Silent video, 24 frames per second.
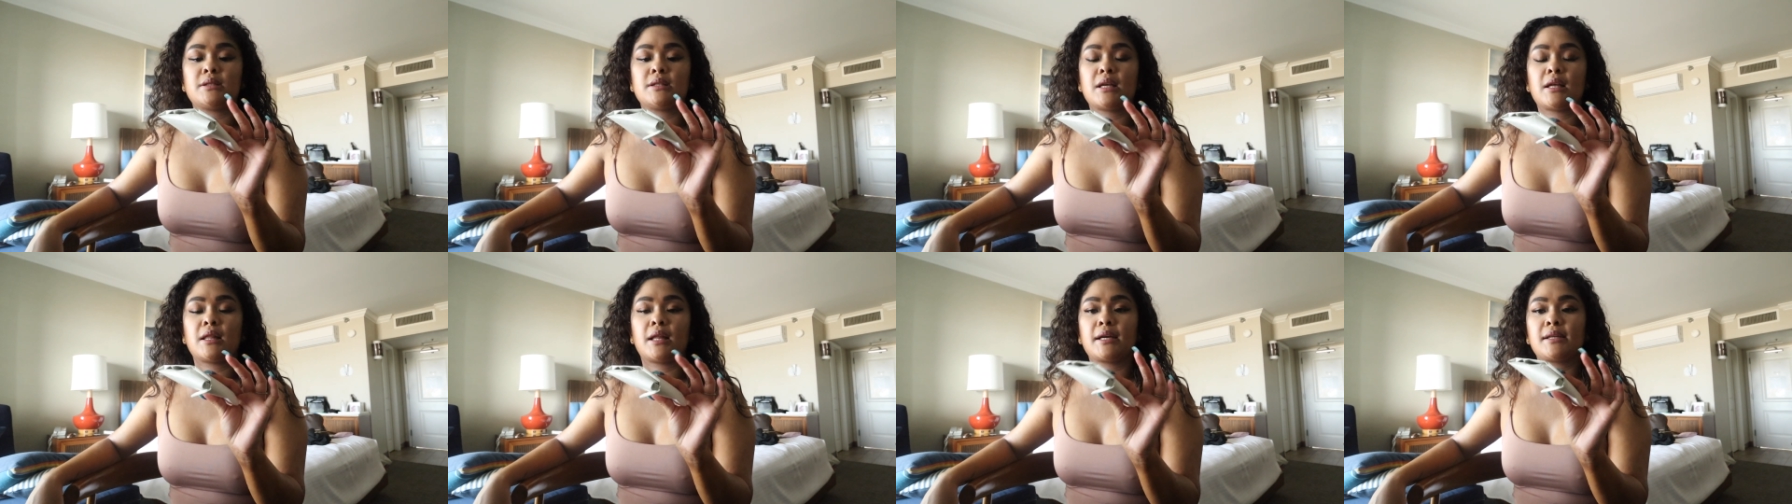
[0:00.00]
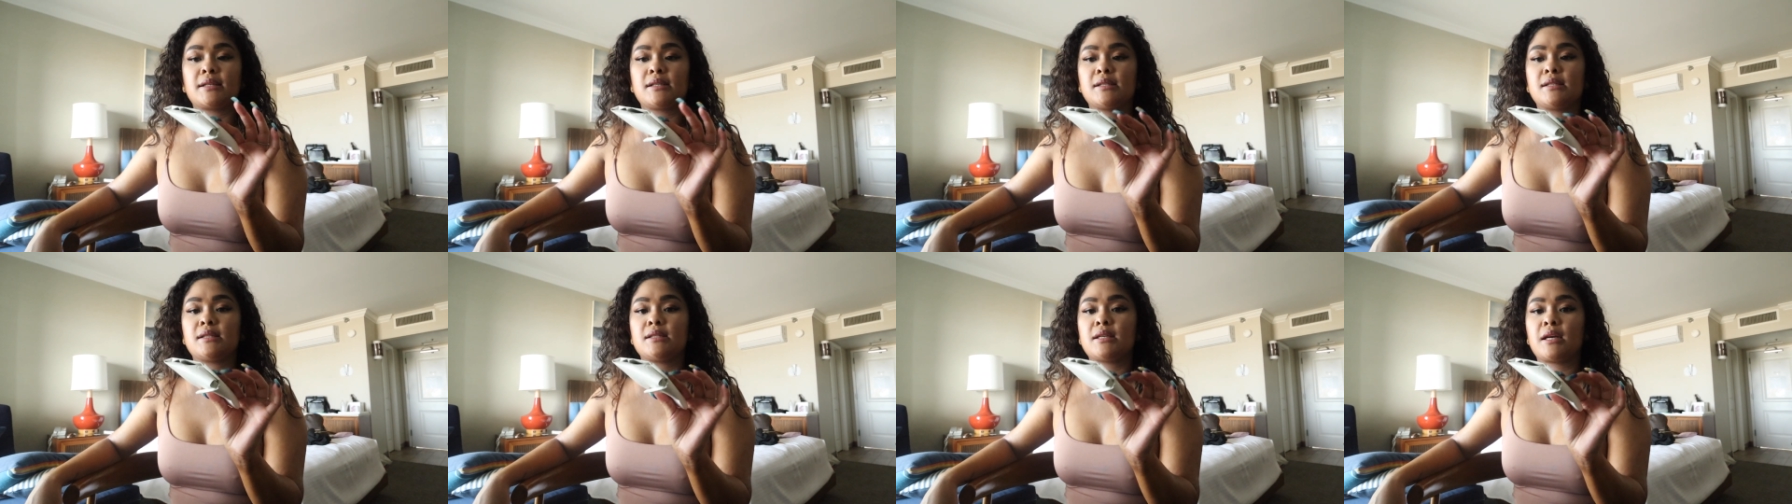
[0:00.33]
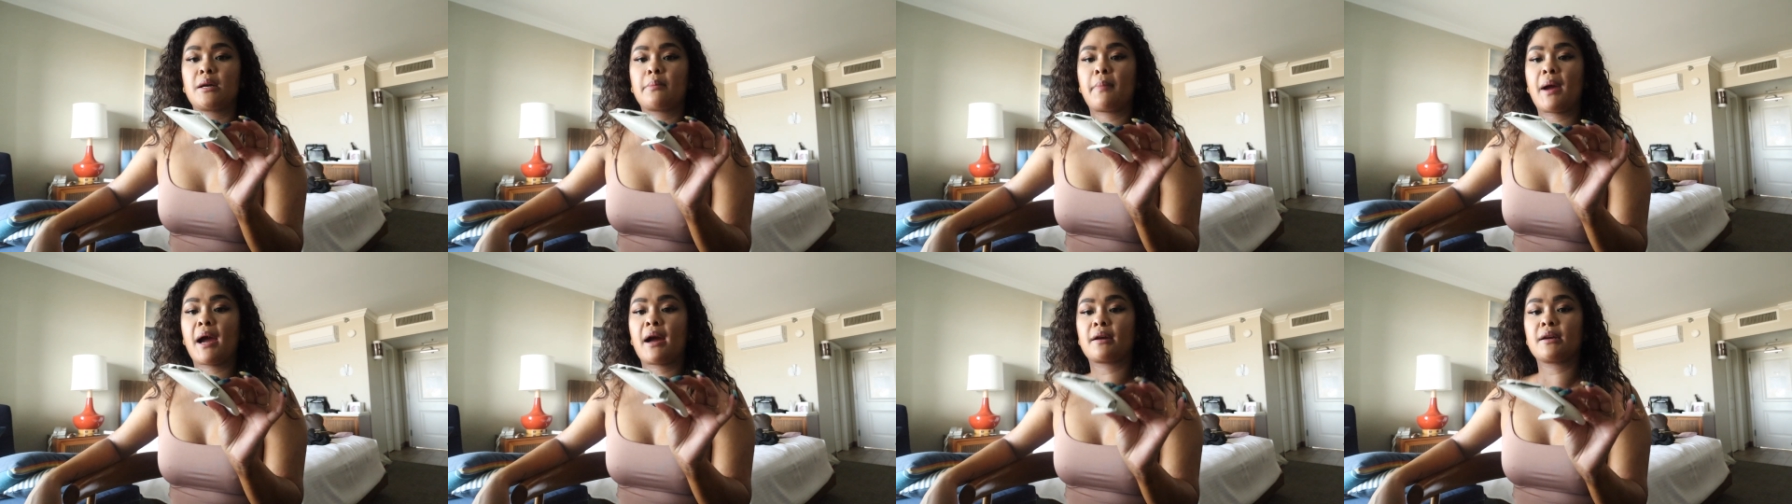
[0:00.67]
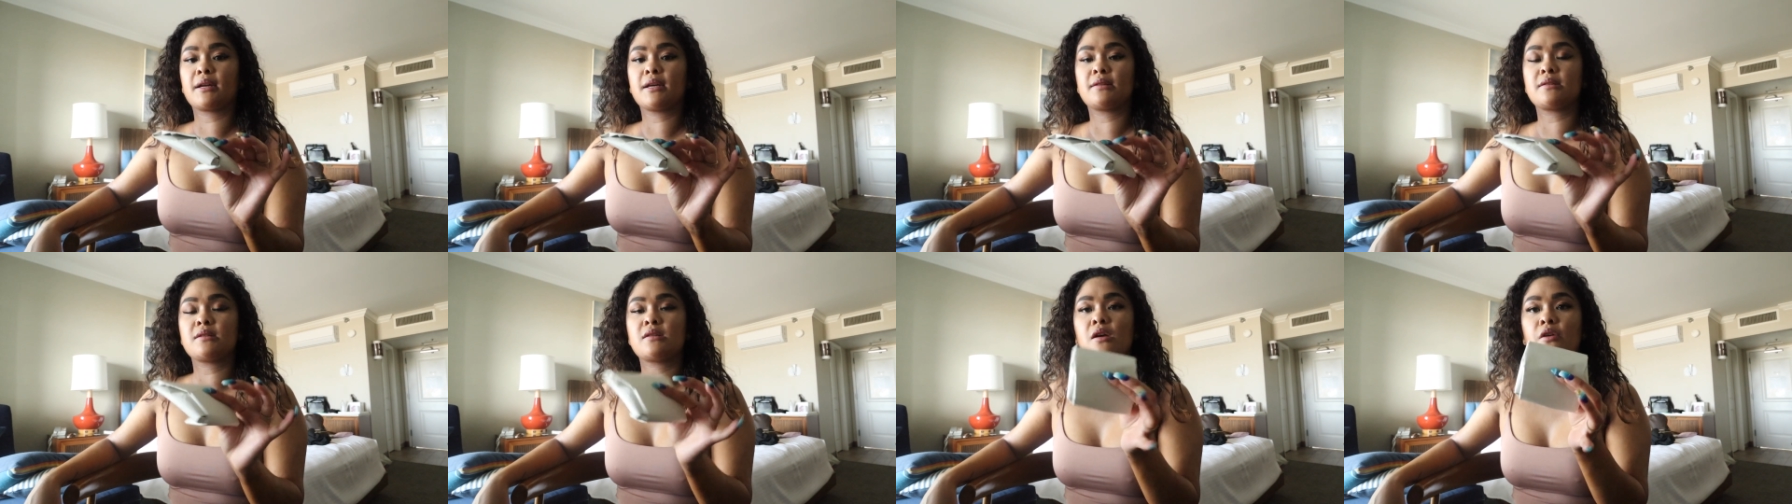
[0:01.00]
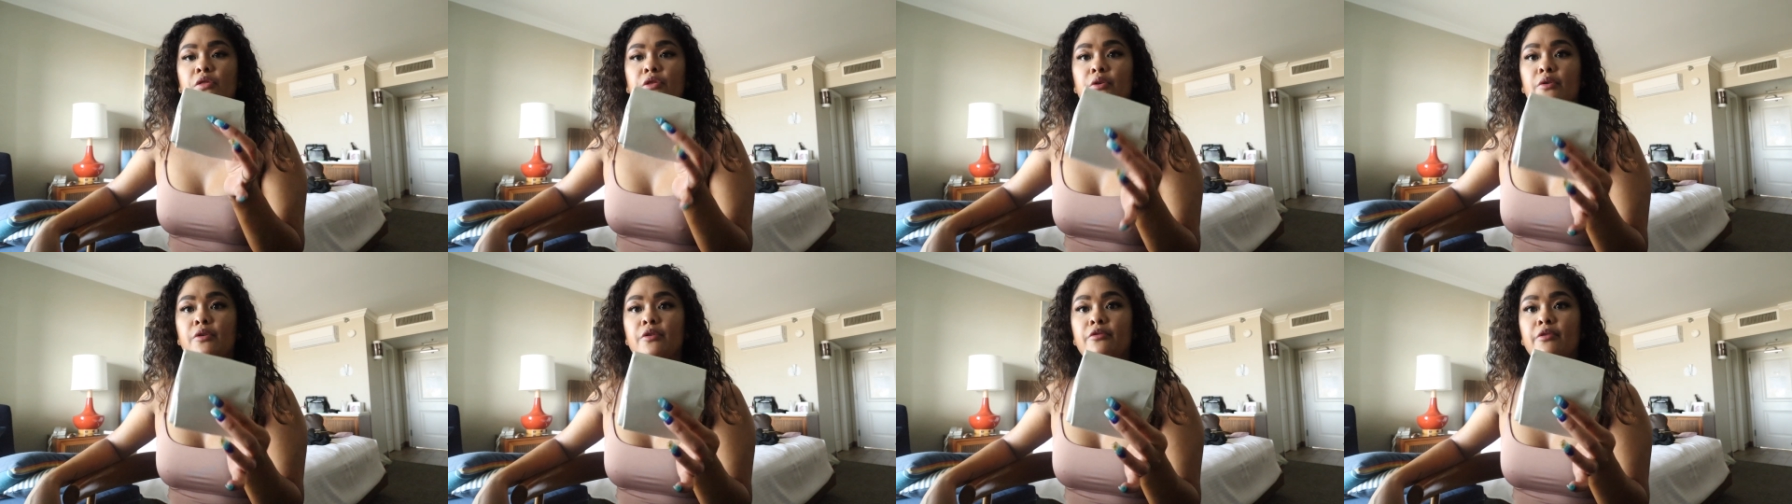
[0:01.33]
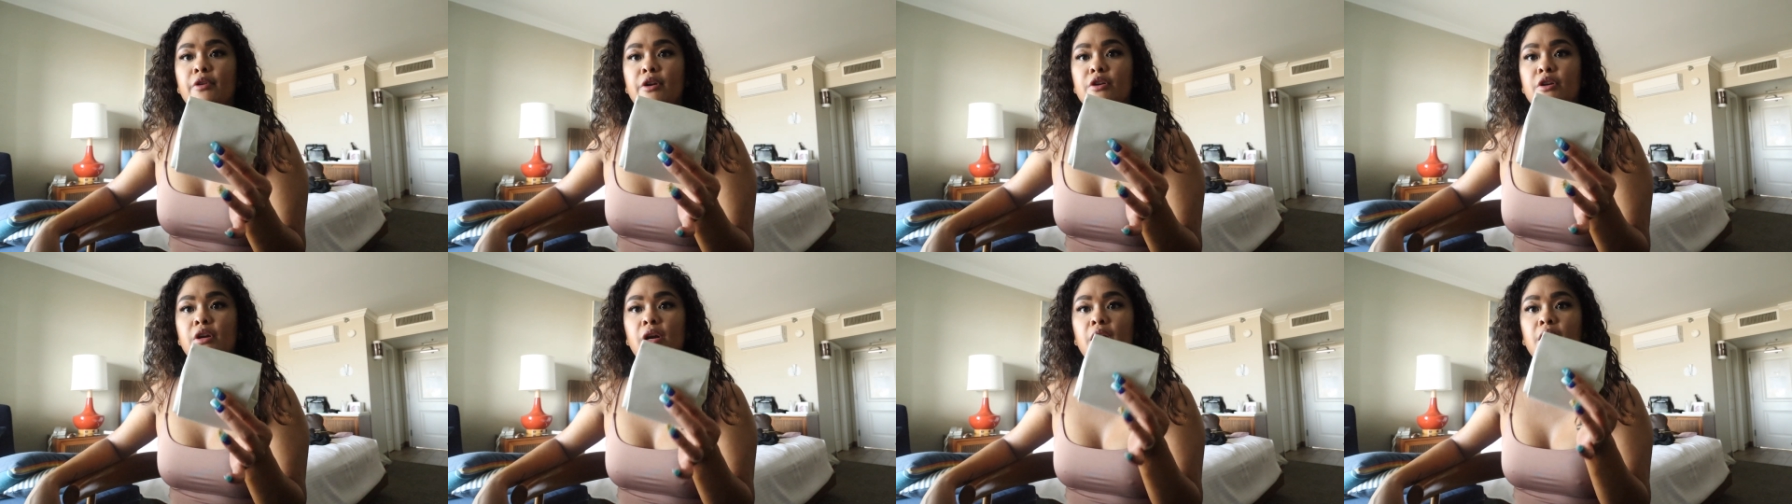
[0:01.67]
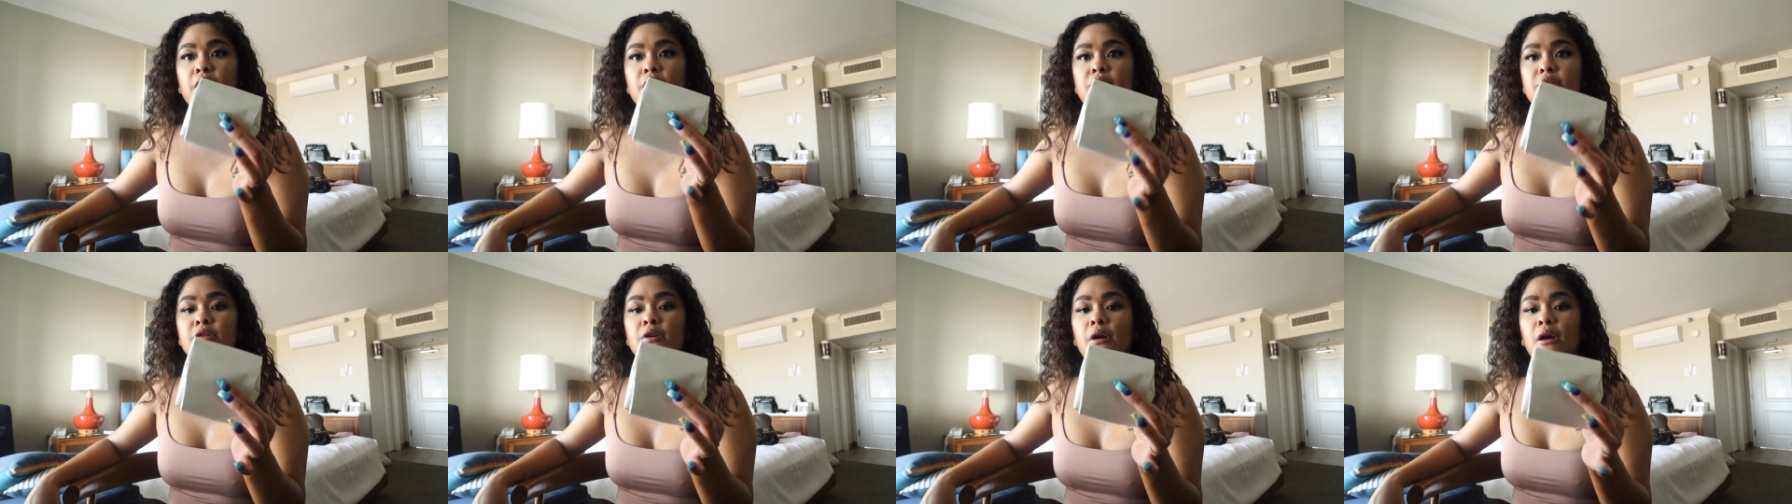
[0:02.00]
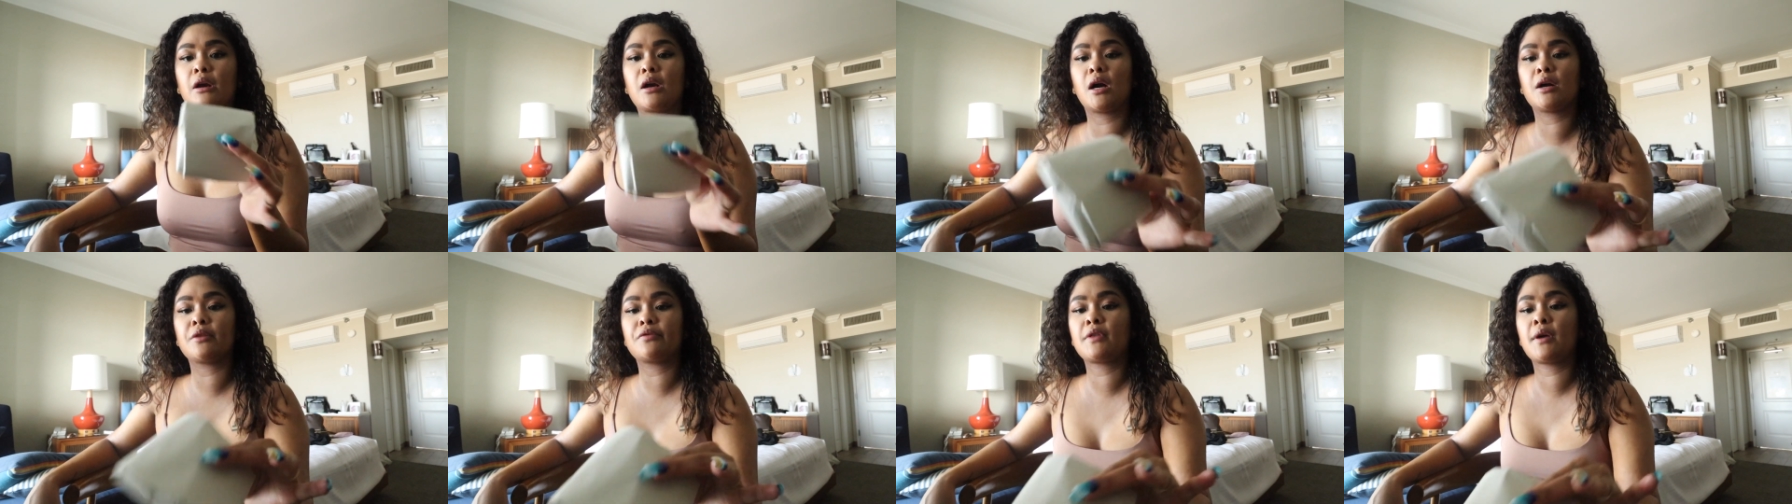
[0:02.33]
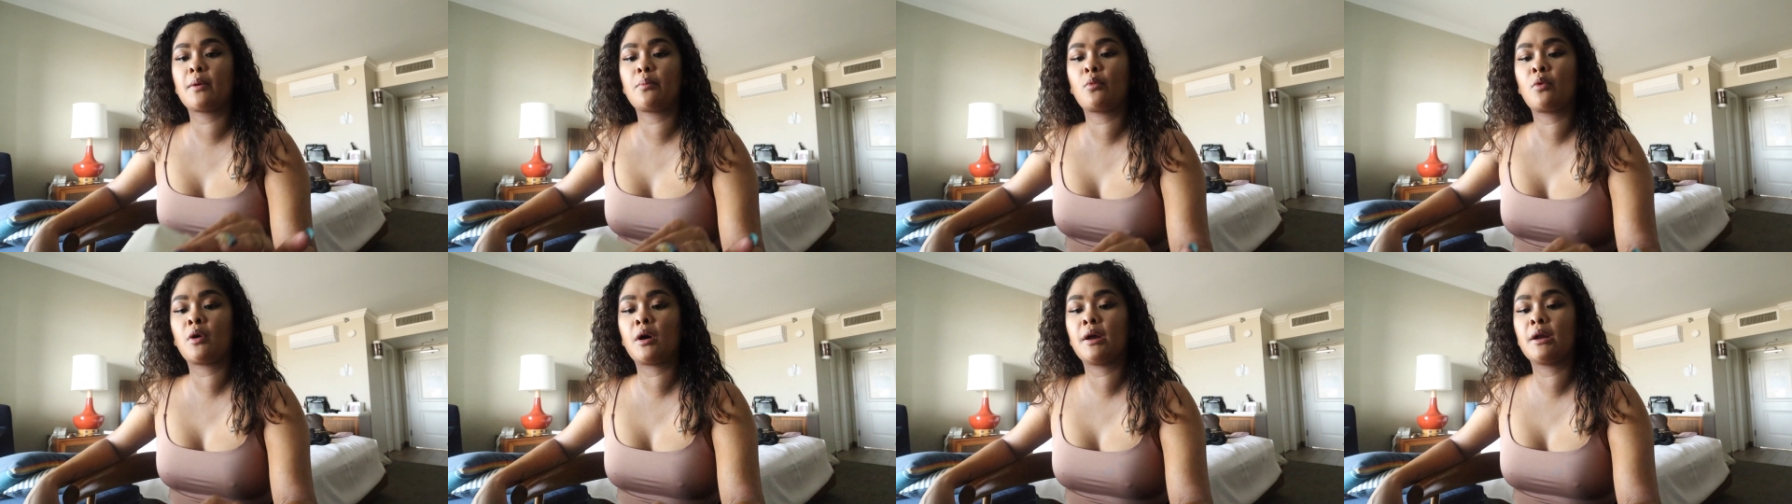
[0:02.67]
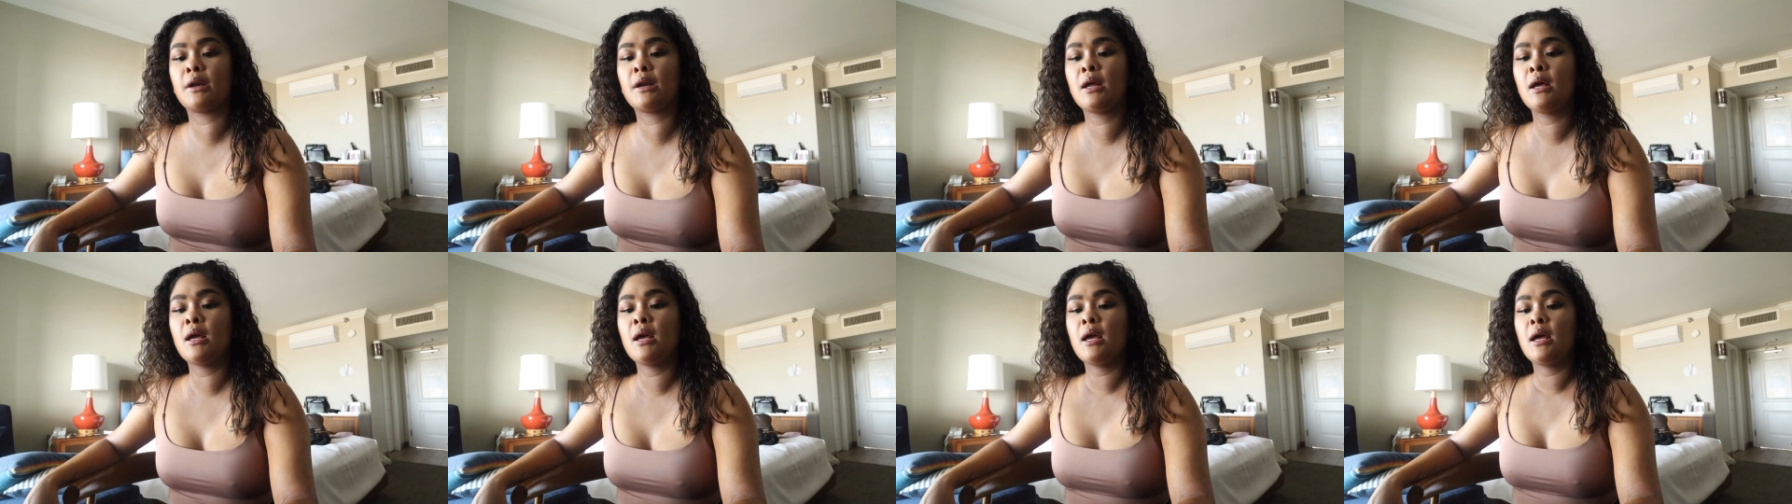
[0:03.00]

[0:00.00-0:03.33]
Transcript: they like to stick magnets on the refrigerator, so I got them one.